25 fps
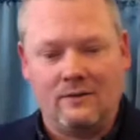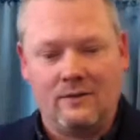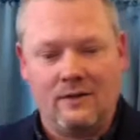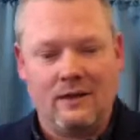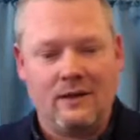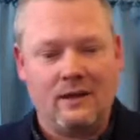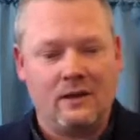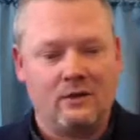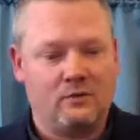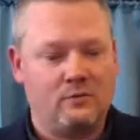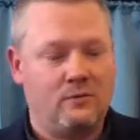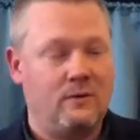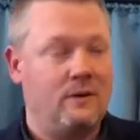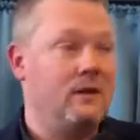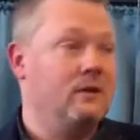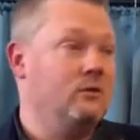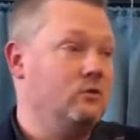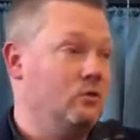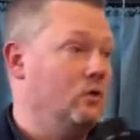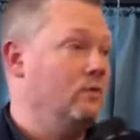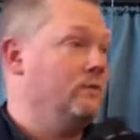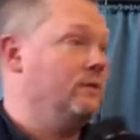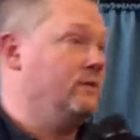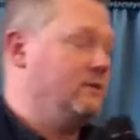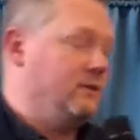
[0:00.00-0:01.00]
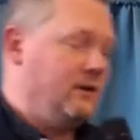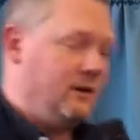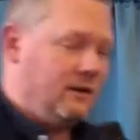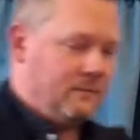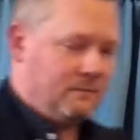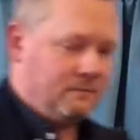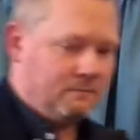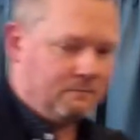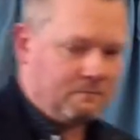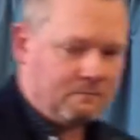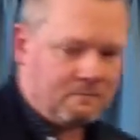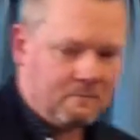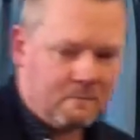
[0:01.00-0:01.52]
the ESV is overseer.
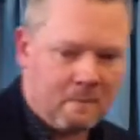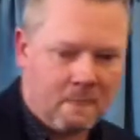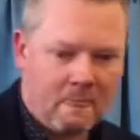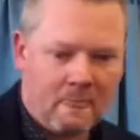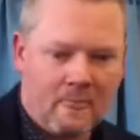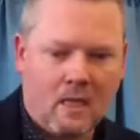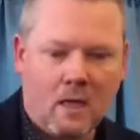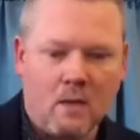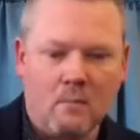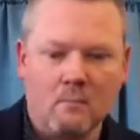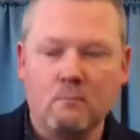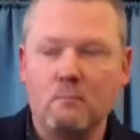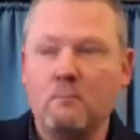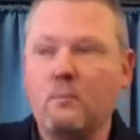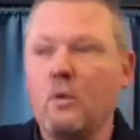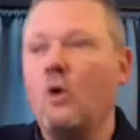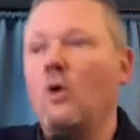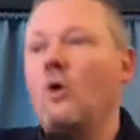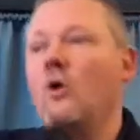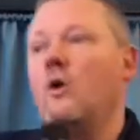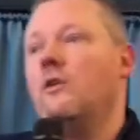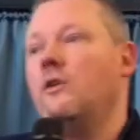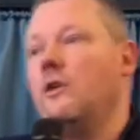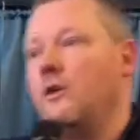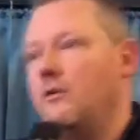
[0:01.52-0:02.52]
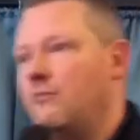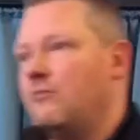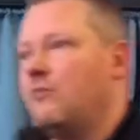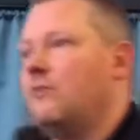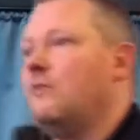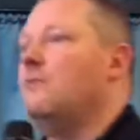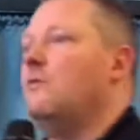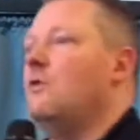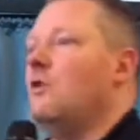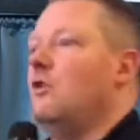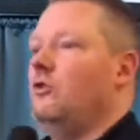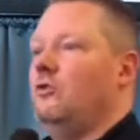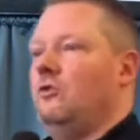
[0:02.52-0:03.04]
But different
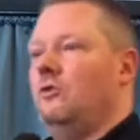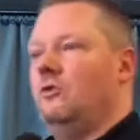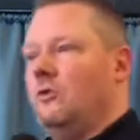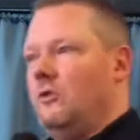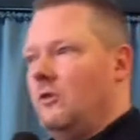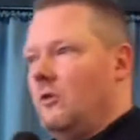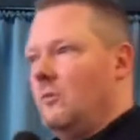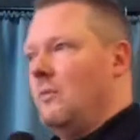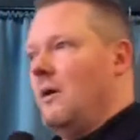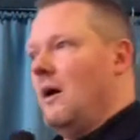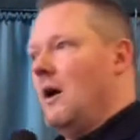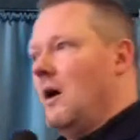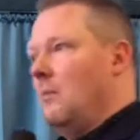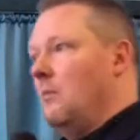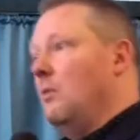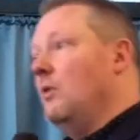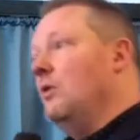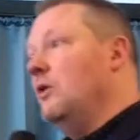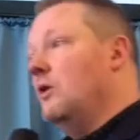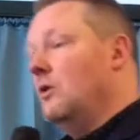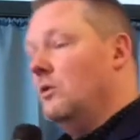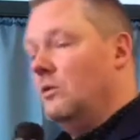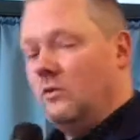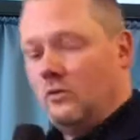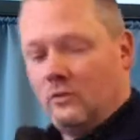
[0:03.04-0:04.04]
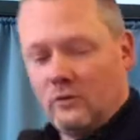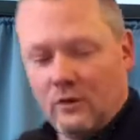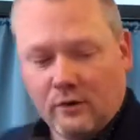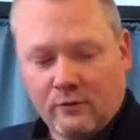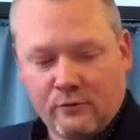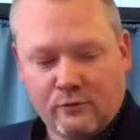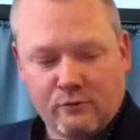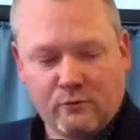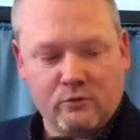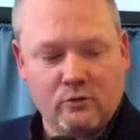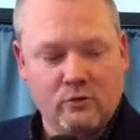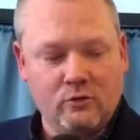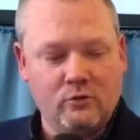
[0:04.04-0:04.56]
versions of the Bible use
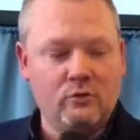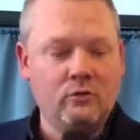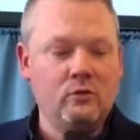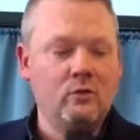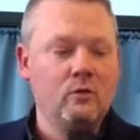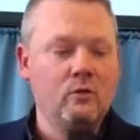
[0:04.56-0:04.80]
different